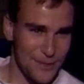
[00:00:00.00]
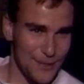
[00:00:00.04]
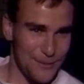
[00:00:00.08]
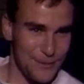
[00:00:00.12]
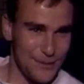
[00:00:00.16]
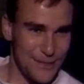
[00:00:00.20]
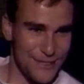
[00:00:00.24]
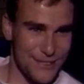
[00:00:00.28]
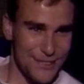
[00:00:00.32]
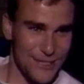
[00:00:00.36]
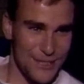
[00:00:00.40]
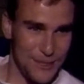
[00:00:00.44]
We're going to
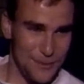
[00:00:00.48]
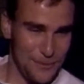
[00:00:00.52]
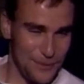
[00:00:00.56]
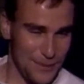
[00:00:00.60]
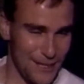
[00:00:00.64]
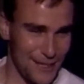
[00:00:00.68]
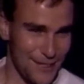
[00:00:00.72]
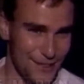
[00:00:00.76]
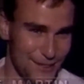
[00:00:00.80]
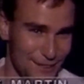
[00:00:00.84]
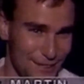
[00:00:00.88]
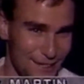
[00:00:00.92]
be
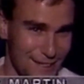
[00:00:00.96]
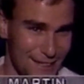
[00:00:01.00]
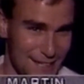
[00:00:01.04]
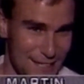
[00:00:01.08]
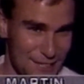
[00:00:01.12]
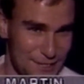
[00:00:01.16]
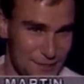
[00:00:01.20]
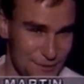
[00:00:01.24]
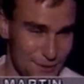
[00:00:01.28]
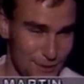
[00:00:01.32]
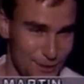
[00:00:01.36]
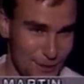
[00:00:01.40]
celebrating, I
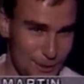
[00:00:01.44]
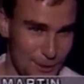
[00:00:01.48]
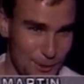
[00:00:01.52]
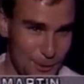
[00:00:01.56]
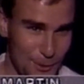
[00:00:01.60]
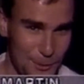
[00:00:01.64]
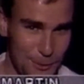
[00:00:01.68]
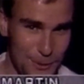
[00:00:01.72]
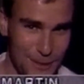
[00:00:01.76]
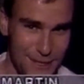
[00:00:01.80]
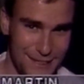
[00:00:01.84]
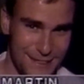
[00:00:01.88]
guess, for the
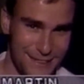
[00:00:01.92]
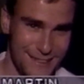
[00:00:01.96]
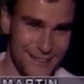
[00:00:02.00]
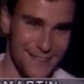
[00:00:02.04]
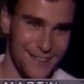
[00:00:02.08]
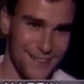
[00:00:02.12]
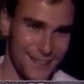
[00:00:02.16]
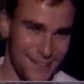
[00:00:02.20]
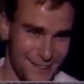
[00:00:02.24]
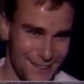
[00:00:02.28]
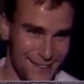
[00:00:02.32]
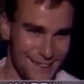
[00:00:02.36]
whole
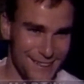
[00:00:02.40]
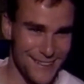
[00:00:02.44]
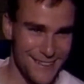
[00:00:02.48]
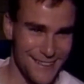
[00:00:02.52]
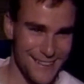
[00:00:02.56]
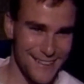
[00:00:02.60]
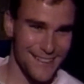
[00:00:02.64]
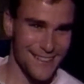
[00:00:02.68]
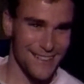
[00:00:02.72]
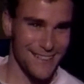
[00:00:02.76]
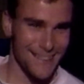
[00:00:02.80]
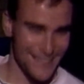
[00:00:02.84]
week.
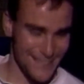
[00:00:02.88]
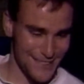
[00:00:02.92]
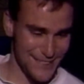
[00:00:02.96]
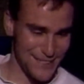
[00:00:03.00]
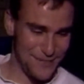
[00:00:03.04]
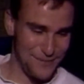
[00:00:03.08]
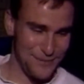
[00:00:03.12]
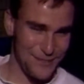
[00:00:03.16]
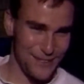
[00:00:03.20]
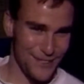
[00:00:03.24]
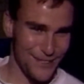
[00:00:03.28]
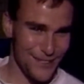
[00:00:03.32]
Uh, it's
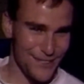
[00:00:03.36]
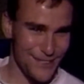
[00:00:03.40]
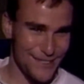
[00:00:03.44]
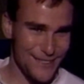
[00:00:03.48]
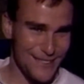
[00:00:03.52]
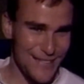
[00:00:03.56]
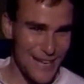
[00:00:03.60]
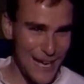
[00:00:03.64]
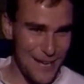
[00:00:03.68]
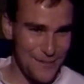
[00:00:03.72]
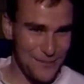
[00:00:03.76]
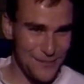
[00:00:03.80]
going to be a
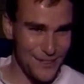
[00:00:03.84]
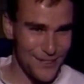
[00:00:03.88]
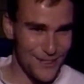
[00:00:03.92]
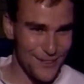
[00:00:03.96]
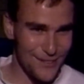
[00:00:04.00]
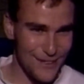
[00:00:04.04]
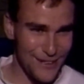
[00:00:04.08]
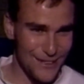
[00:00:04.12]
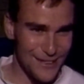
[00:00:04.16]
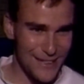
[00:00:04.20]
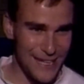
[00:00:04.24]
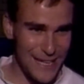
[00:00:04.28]
good time
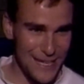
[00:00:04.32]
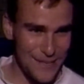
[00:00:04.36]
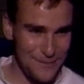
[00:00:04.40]
here around